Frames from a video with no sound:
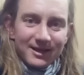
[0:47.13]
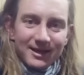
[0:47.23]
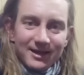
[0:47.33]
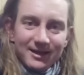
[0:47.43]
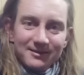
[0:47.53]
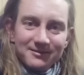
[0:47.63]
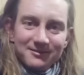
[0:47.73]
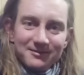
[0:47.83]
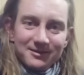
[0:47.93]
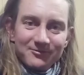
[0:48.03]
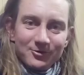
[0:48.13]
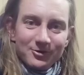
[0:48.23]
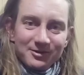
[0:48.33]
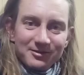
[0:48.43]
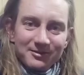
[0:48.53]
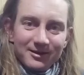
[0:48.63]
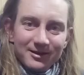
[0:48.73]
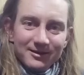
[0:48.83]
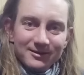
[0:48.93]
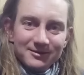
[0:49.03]
And at first,
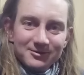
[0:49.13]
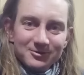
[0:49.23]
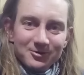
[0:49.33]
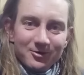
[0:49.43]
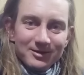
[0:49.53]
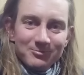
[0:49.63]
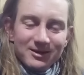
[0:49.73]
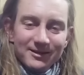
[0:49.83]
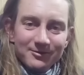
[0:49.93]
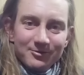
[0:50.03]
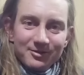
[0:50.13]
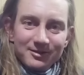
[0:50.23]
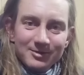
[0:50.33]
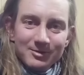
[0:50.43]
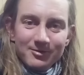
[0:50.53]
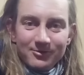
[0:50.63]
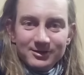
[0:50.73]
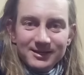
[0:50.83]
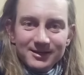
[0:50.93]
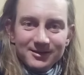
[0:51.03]
I only planned to stay maybe 3
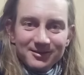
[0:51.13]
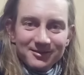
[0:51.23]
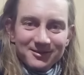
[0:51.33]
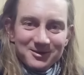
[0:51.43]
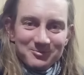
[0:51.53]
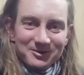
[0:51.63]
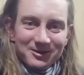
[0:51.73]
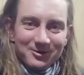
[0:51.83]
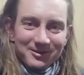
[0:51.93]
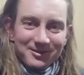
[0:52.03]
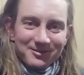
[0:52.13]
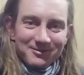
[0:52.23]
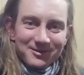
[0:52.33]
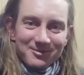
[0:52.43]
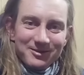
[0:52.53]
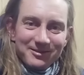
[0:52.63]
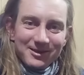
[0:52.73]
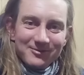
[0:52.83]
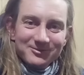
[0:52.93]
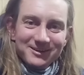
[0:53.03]
days, but now it's been
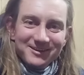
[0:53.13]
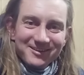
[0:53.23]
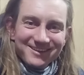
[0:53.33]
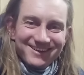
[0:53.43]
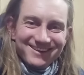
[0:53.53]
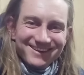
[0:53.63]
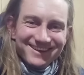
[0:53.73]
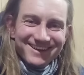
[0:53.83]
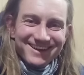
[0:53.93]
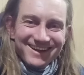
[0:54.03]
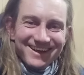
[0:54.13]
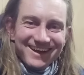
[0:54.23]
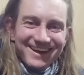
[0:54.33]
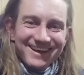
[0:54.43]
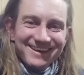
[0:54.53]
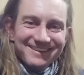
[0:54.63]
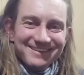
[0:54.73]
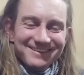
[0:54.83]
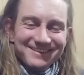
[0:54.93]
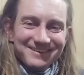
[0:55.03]
7 days.
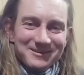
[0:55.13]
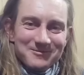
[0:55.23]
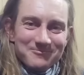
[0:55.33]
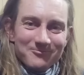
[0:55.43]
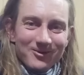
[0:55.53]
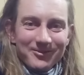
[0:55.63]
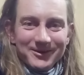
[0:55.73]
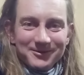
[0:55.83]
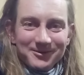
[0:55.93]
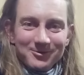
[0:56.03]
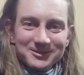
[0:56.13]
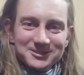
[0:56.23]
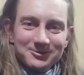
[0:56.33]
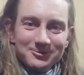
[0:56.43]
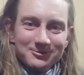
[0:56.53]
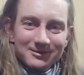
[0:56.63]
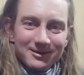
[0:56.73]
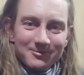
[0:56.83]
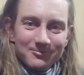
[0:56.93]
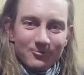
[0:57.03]
And there's so much to do.
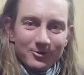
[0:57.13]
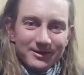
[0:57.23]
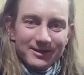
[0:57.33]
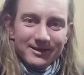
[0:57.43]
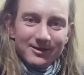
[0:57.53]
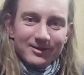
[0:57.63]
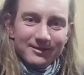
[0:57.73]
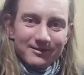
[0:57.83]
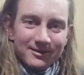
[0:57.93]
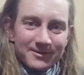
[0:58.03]
One day I went